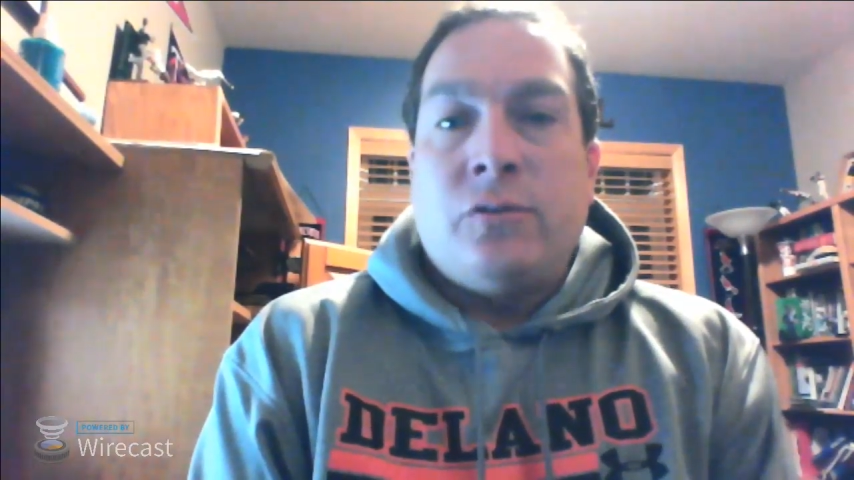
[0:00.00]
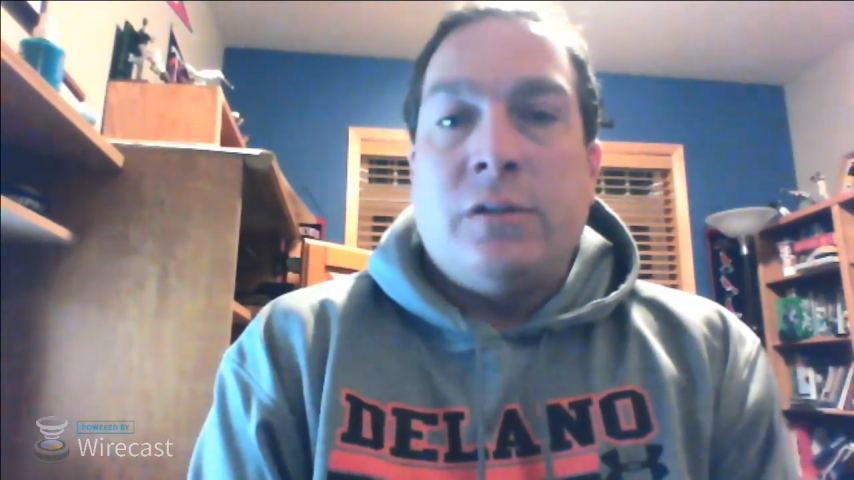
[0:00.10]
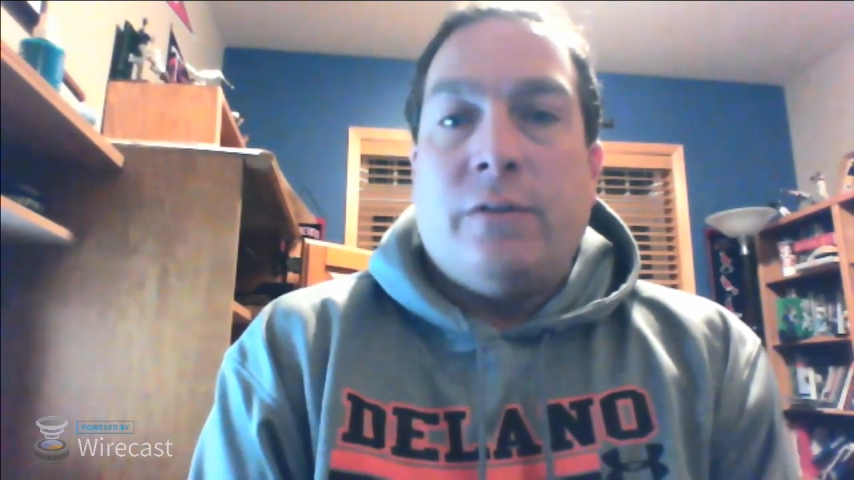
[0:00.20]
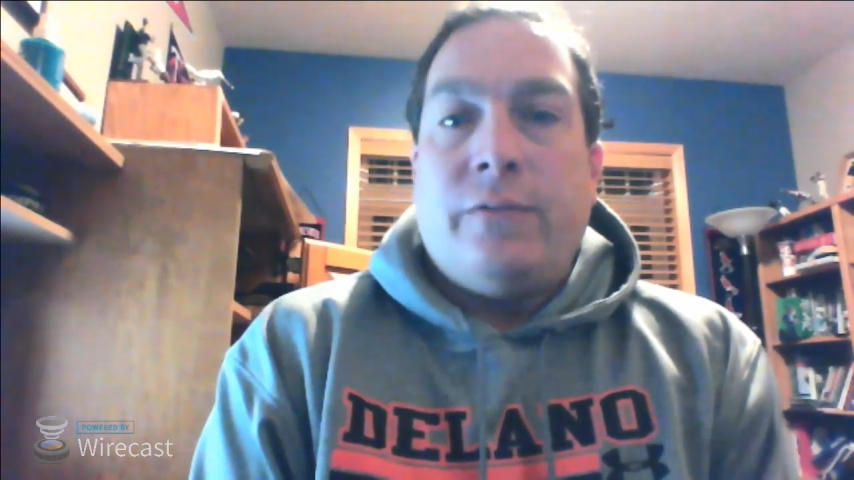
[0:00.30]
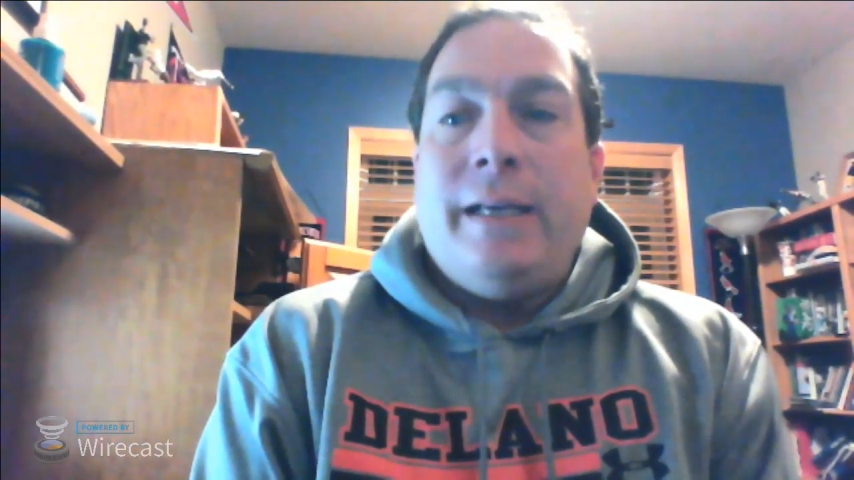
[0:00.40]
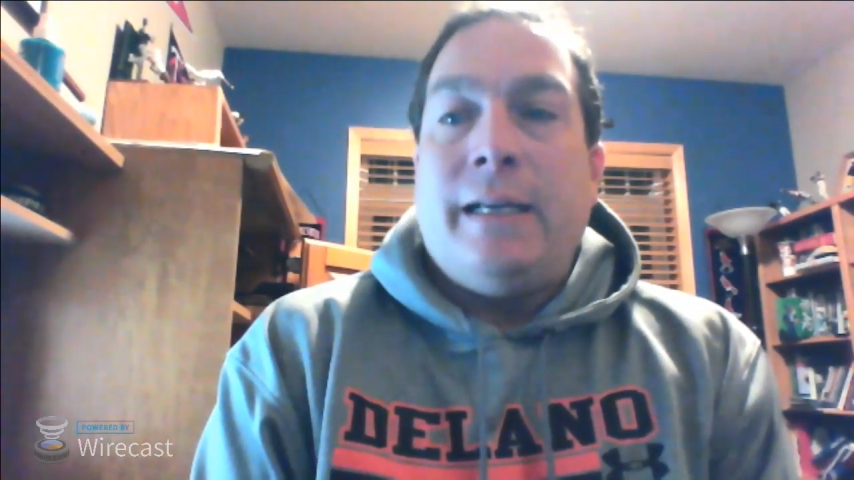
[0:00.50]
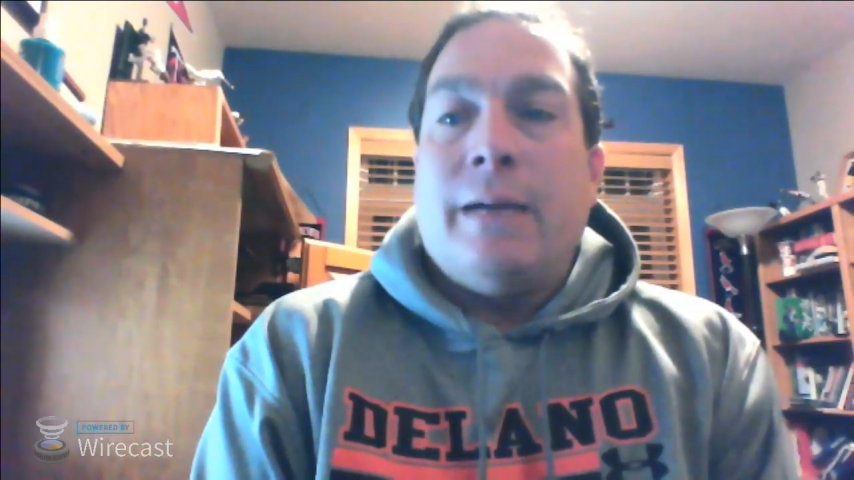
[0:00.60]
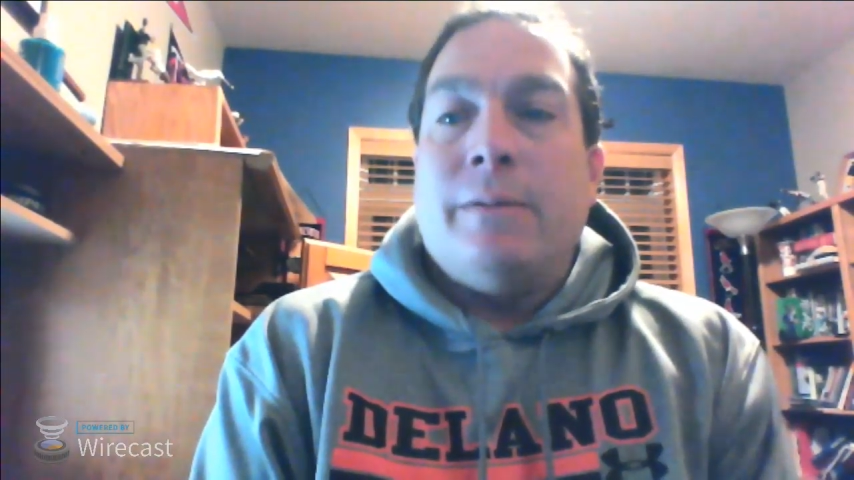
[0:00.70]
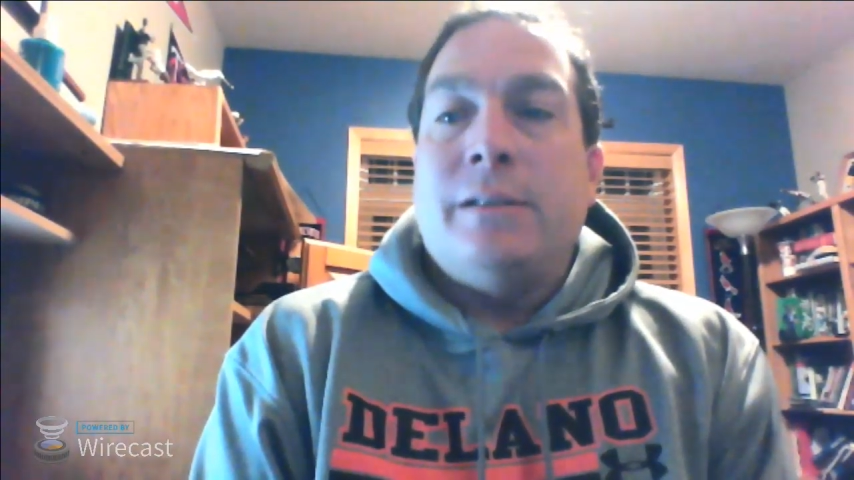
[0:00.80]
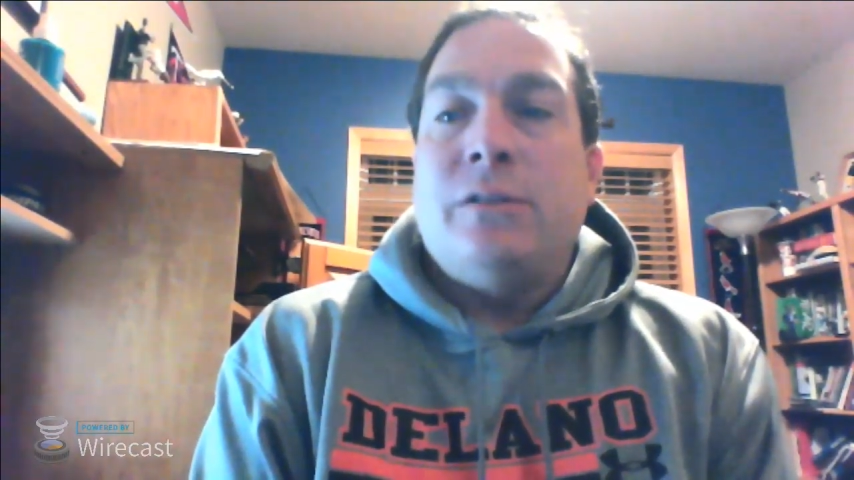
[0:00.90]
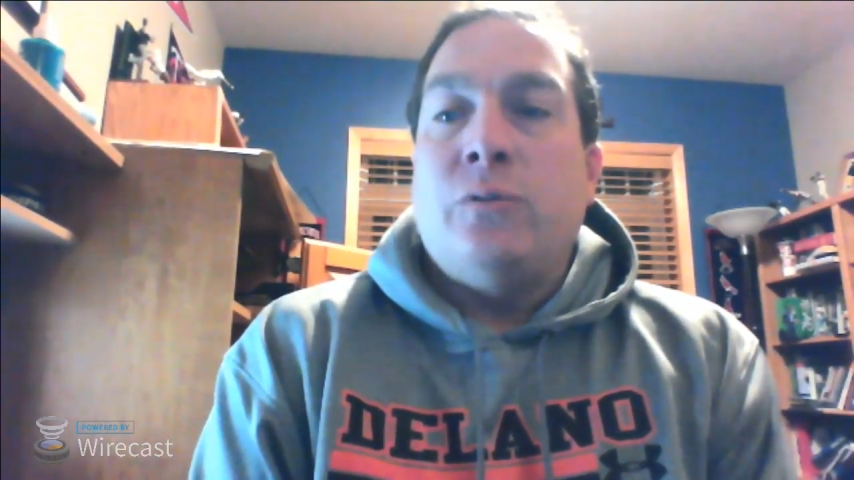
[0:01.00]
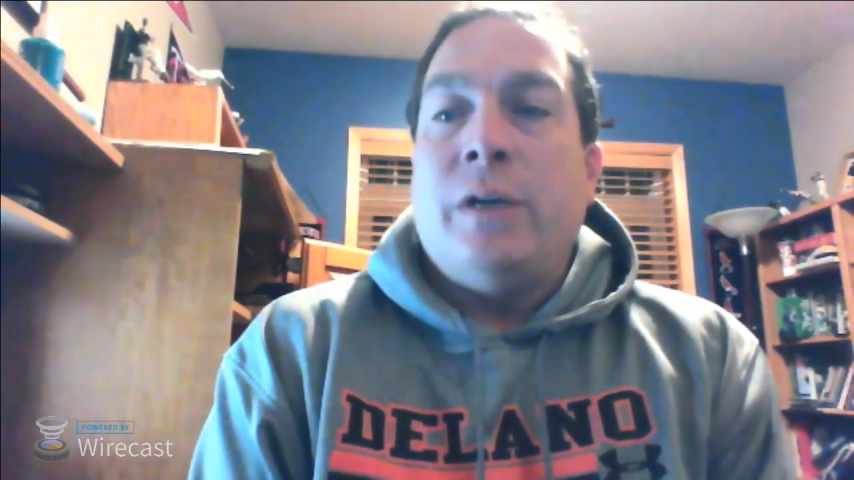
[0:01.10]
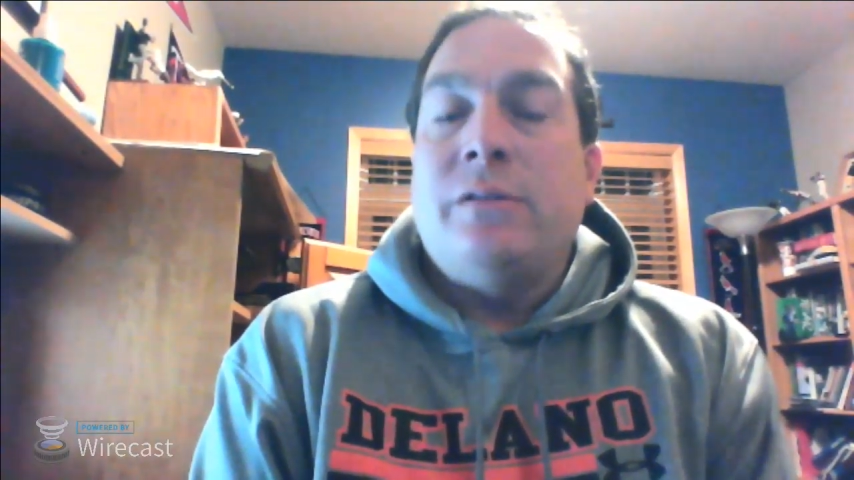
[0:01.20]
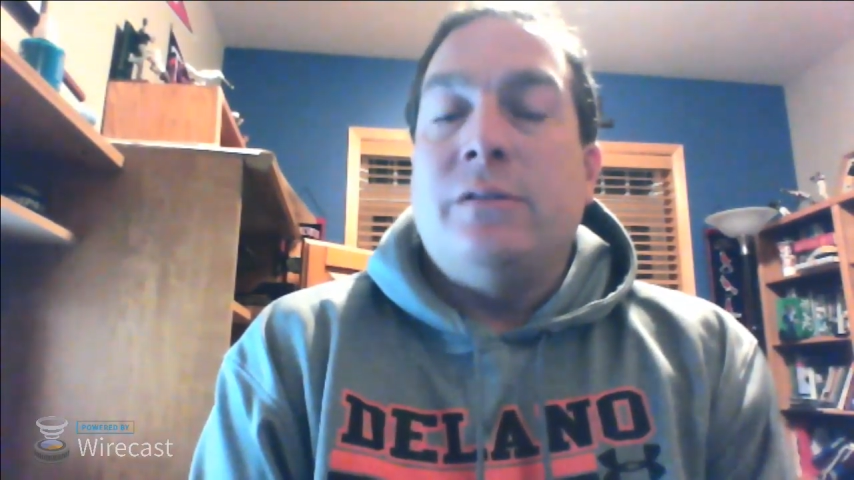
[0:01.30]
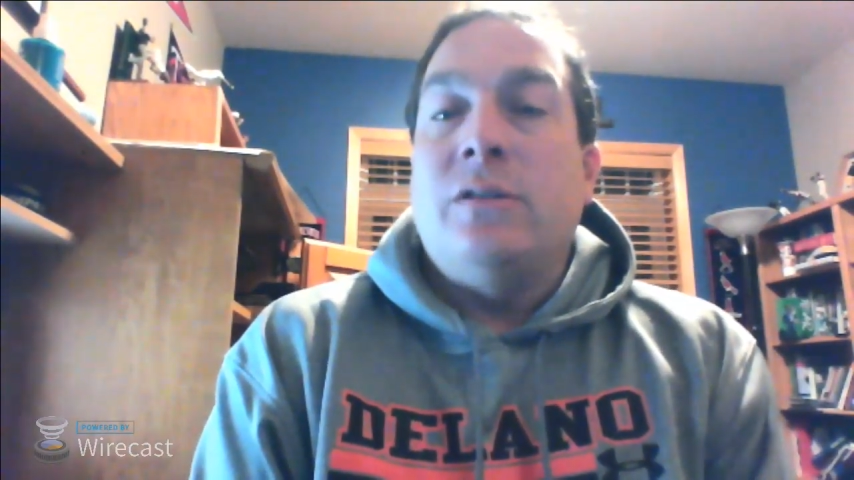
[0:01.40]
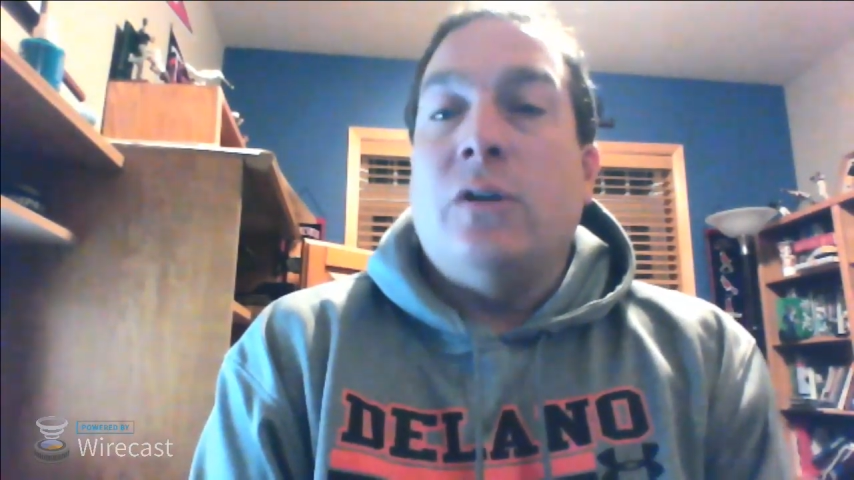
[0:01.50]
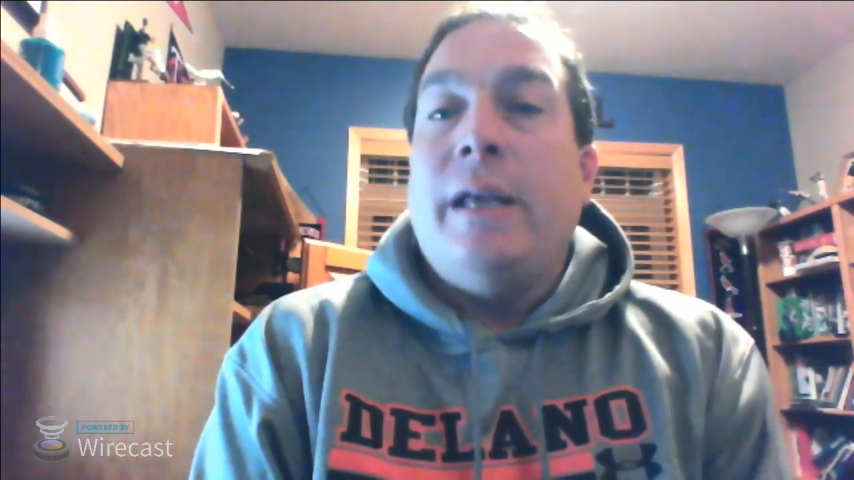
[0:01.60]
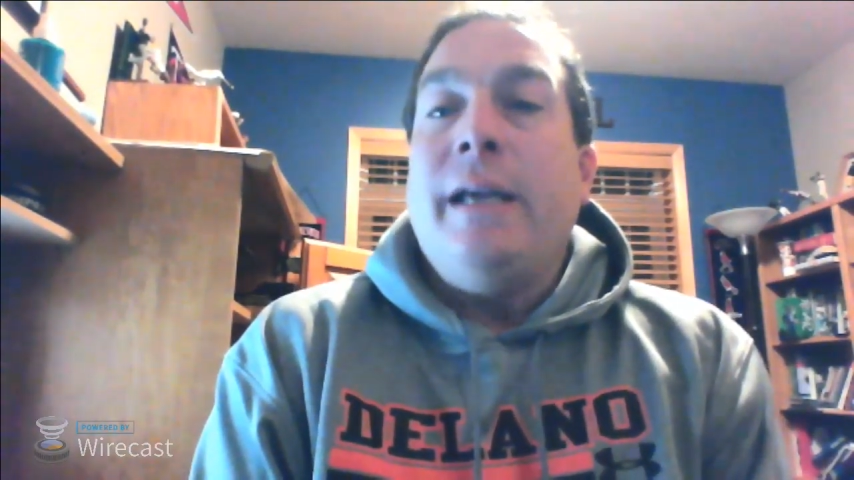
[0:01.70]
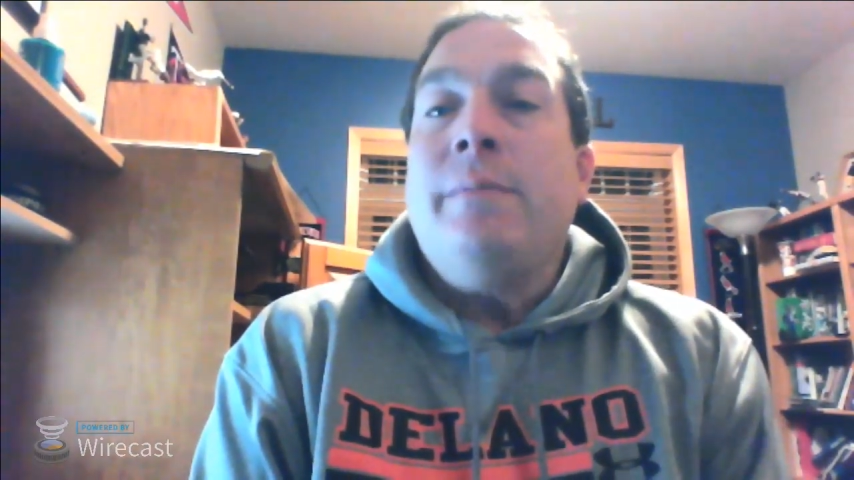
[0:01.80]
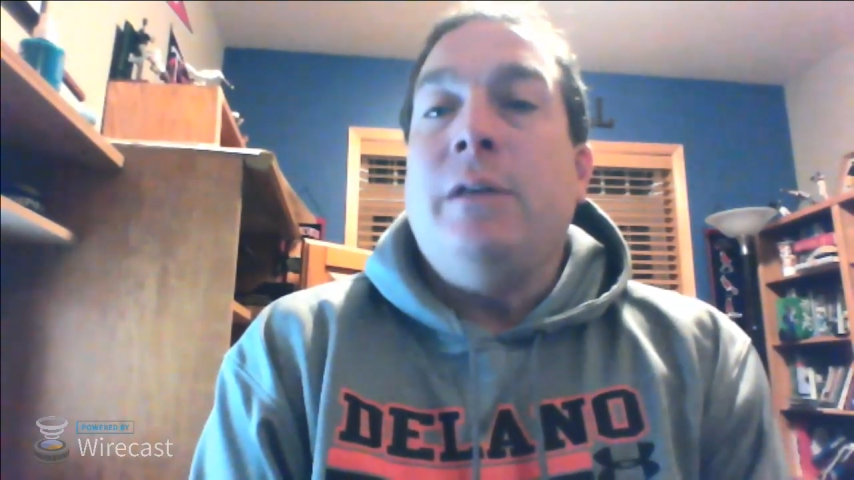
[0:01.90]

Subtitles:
sorts of economic situations so they can